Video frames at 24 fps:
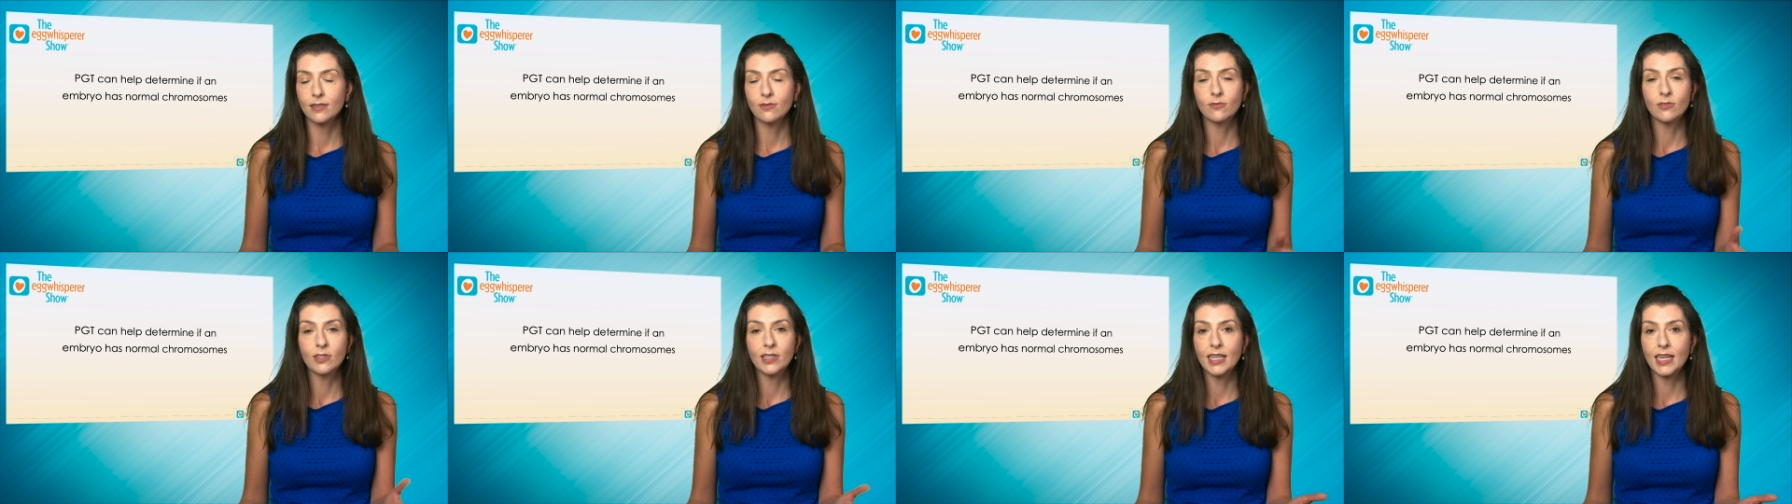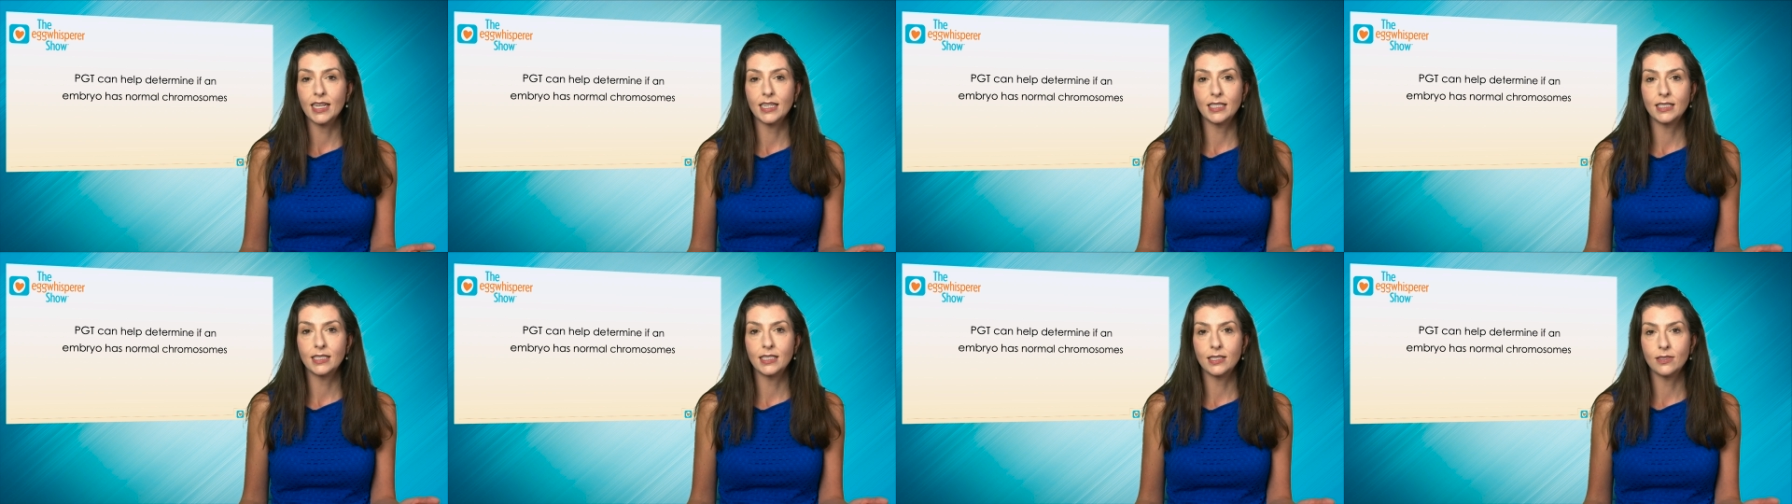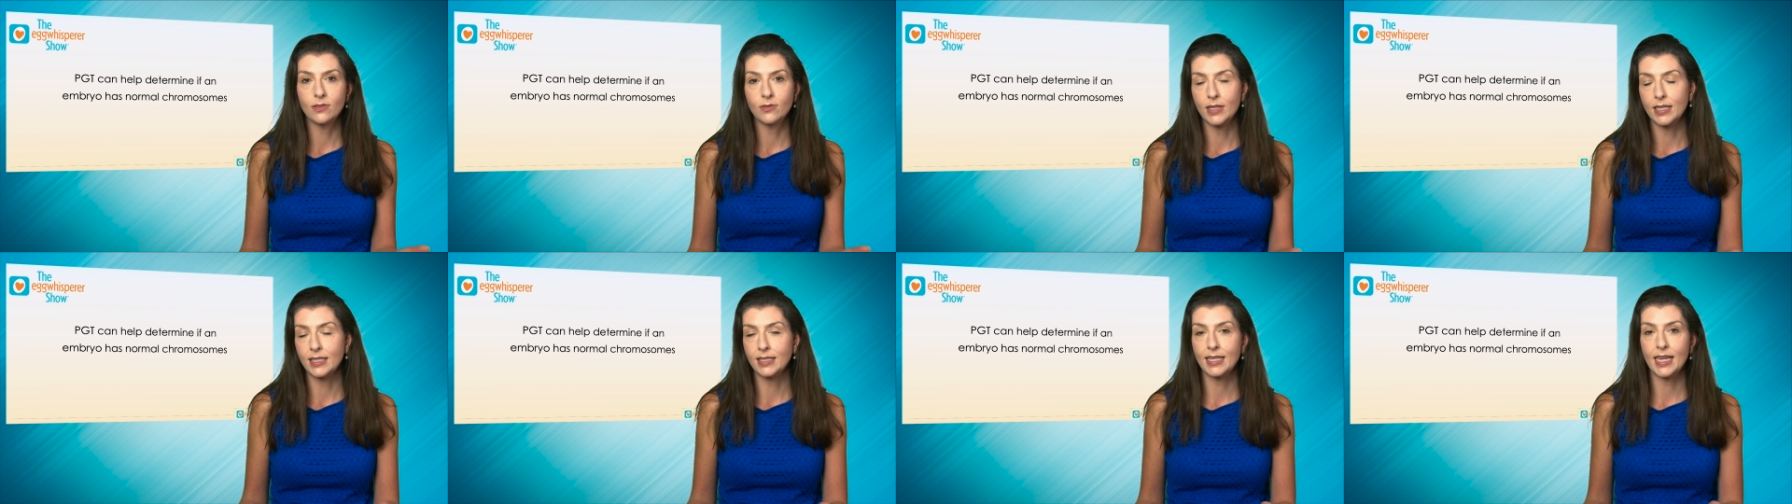related
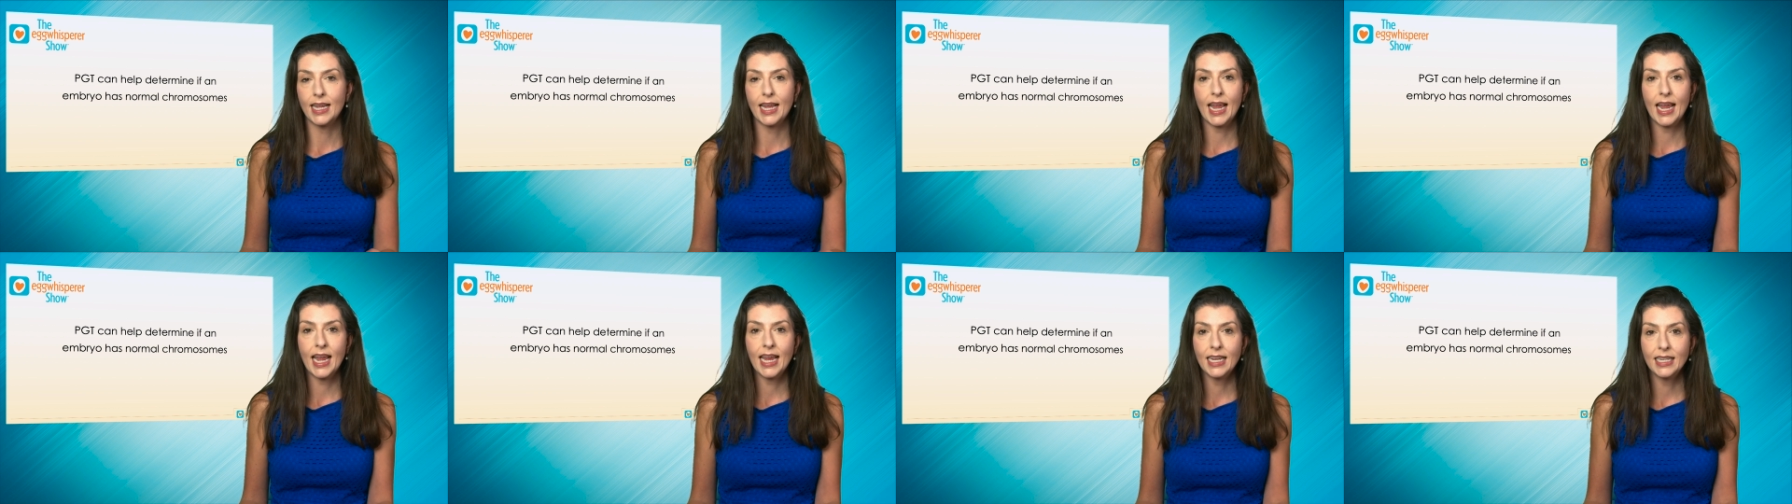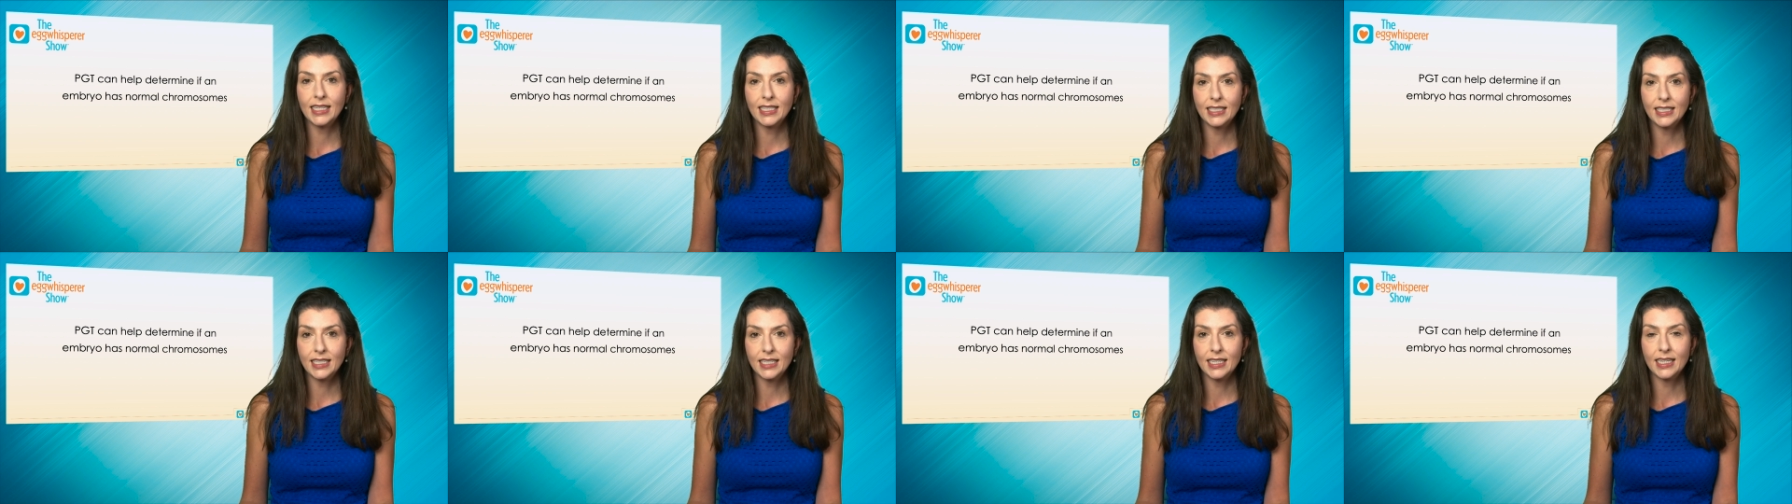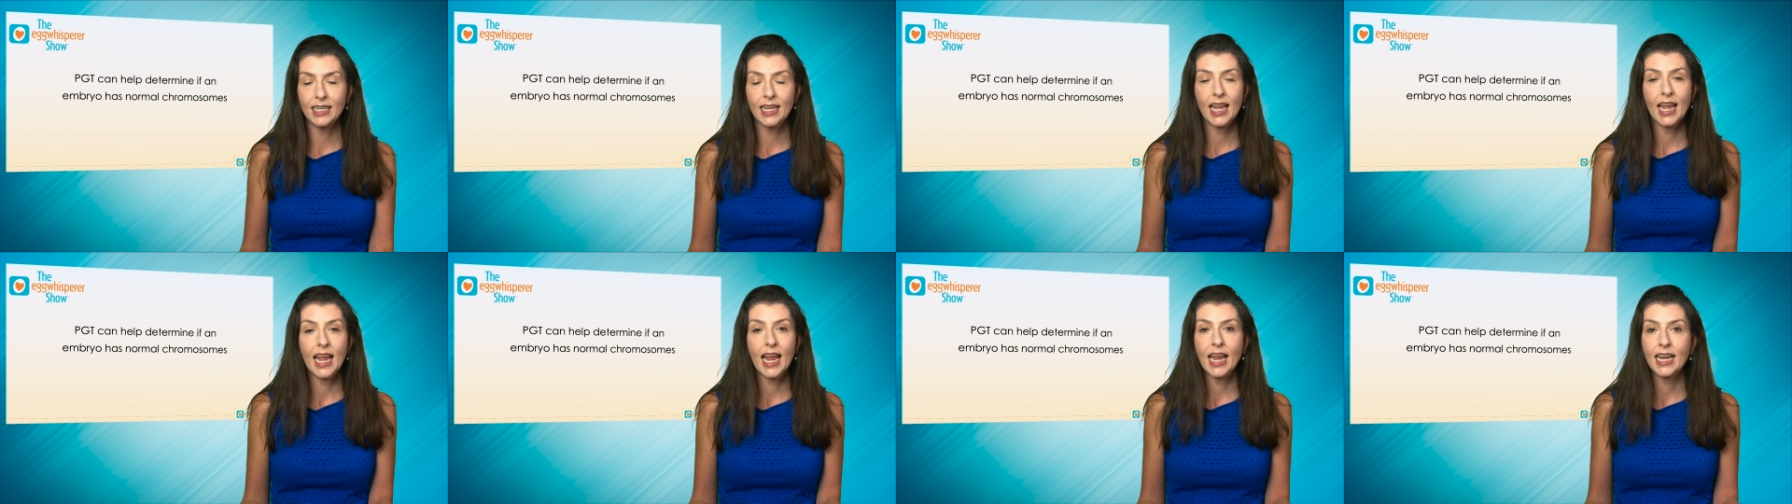to, let's say,
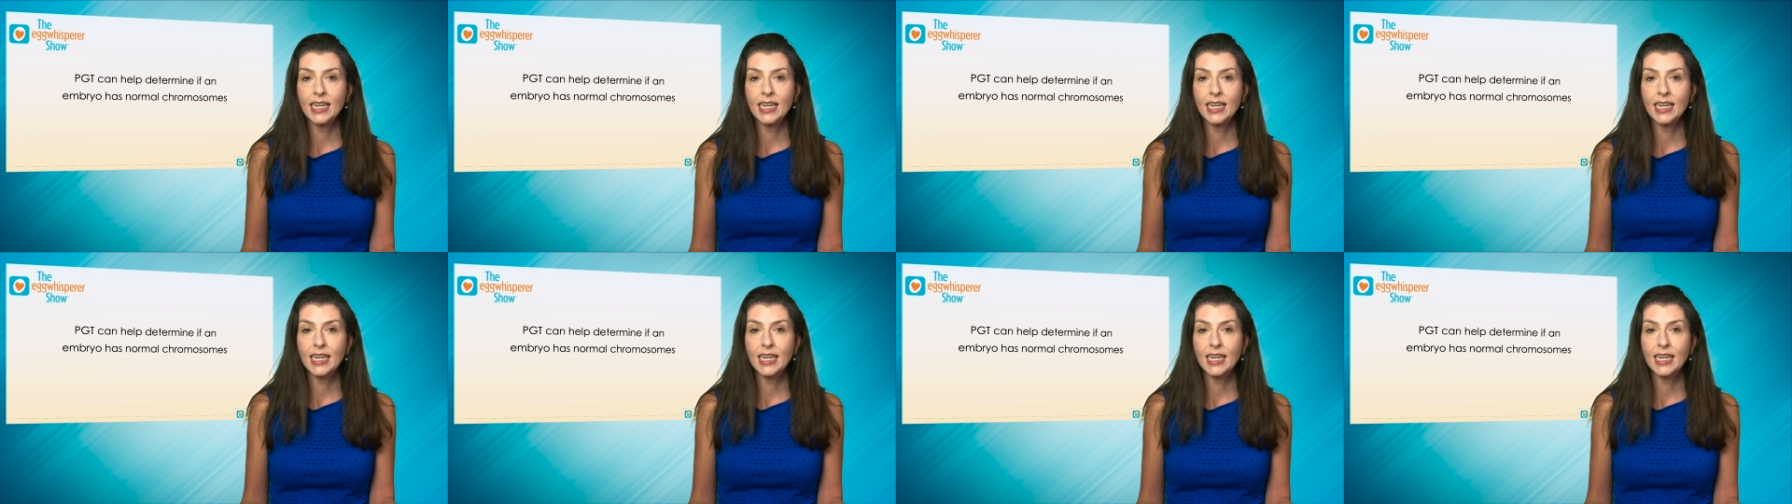ADD,